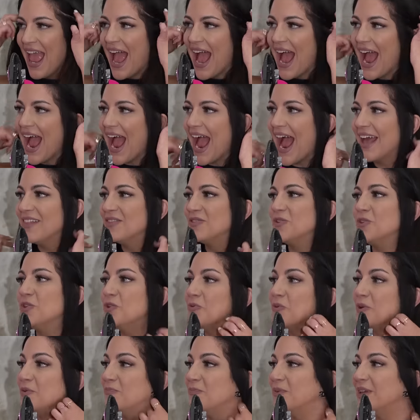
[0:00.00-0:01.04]
I would do
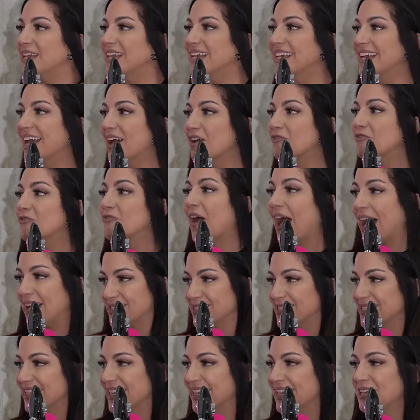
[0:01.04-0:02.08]
it for the experience.
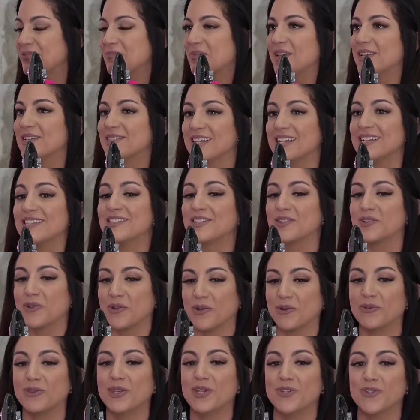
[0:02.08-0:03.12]
Fascinating, because it's
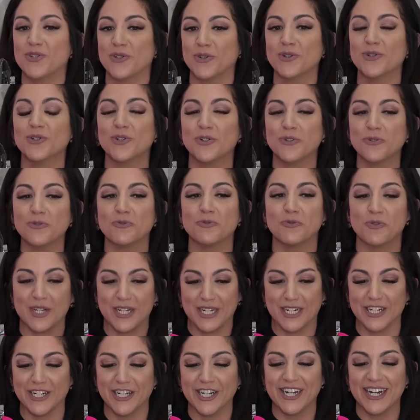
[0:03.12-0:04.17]
literally your
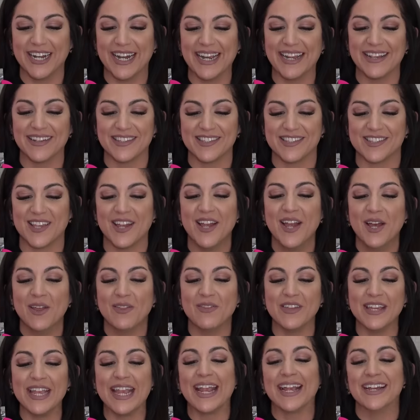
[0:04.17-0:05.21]
career is
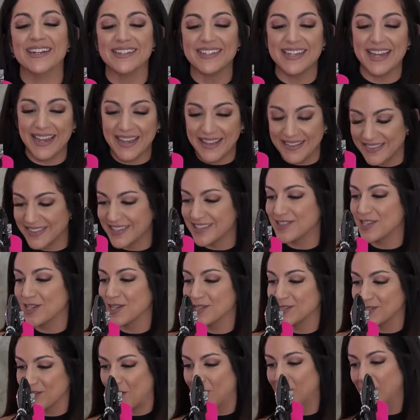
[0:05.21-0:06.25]
the
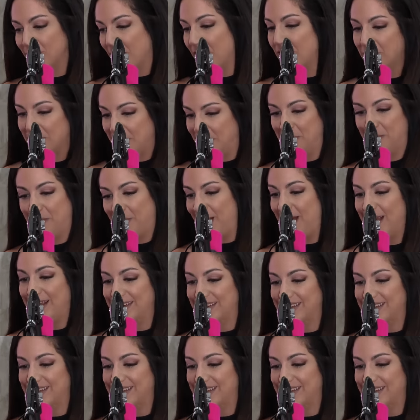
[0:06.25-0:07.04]
antithesis of Love Being Blind.